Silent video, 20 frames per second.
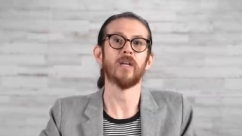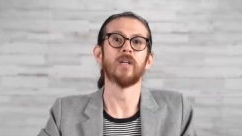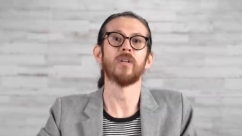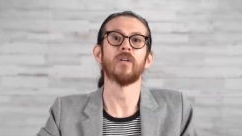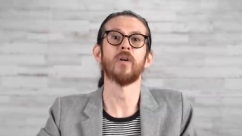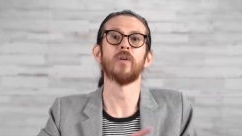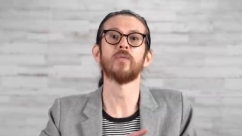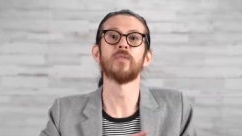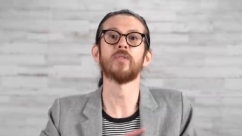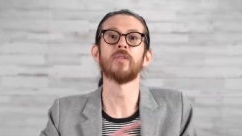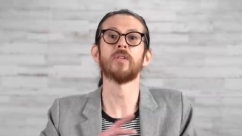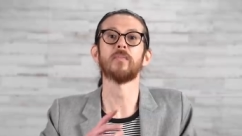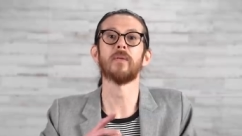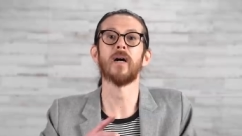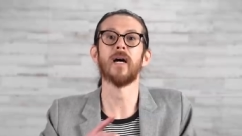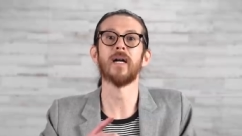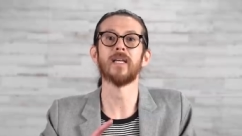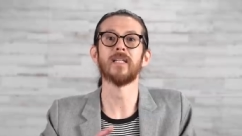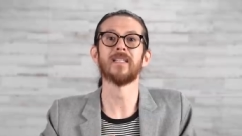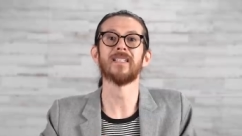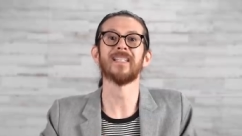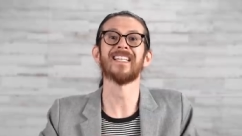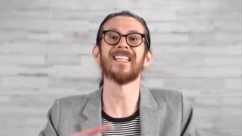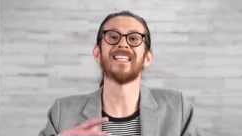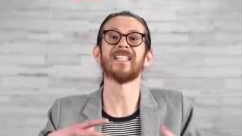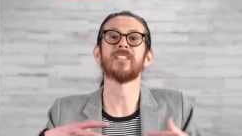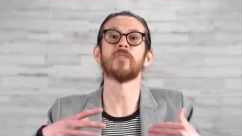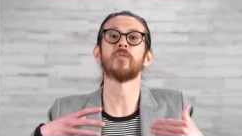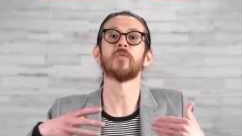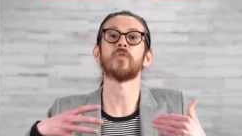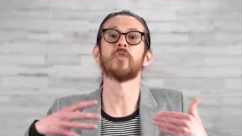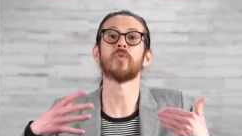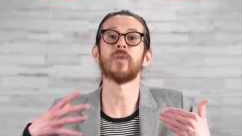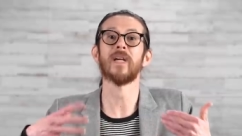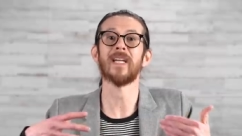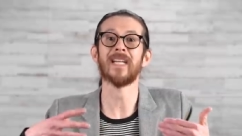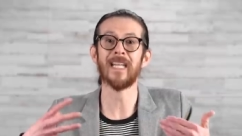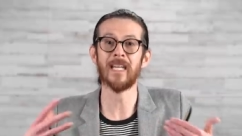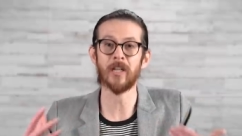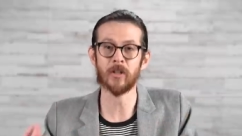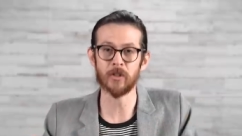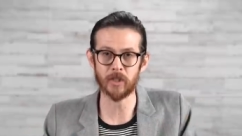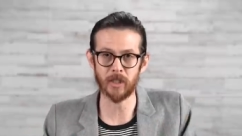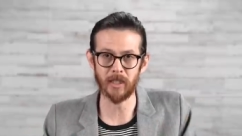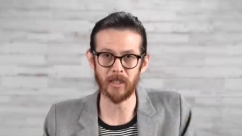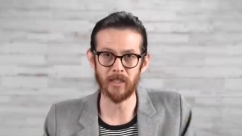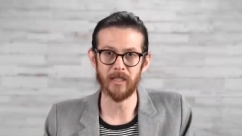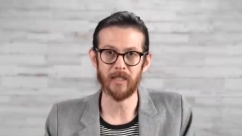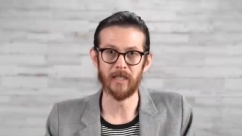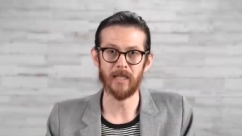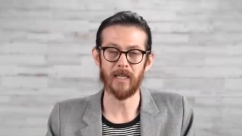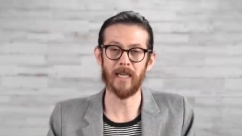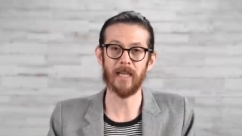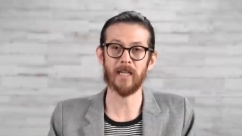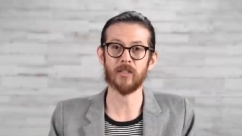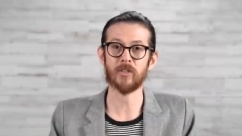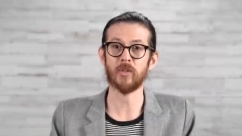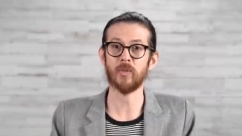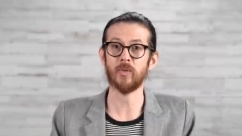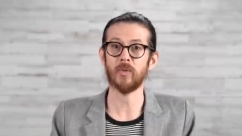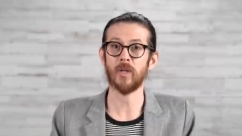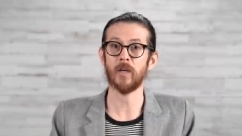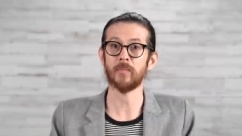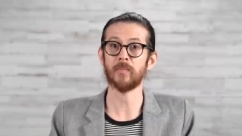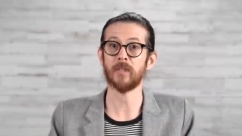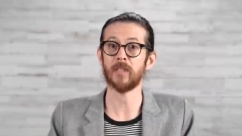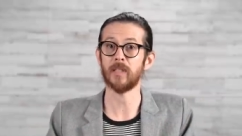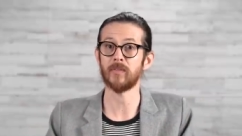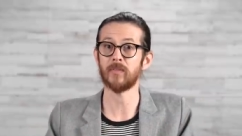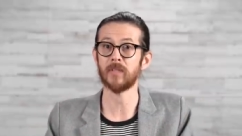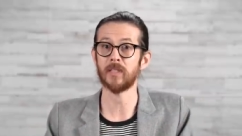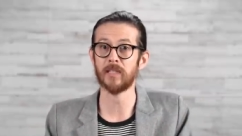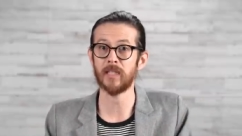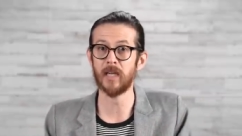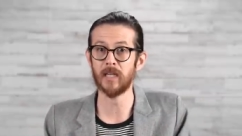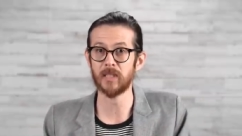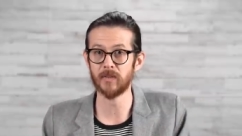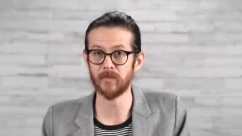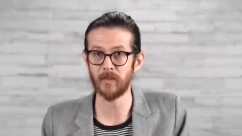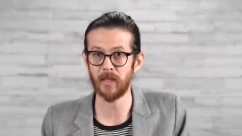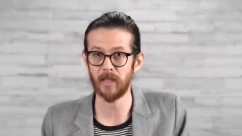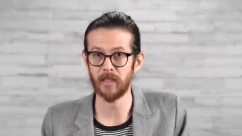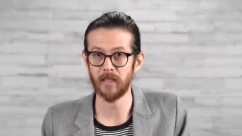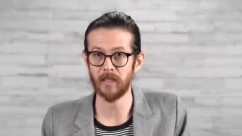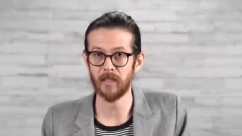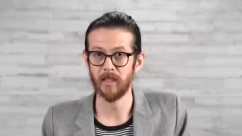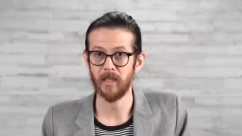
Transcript: go to the body to get it to create energy and to help the liver detoxify.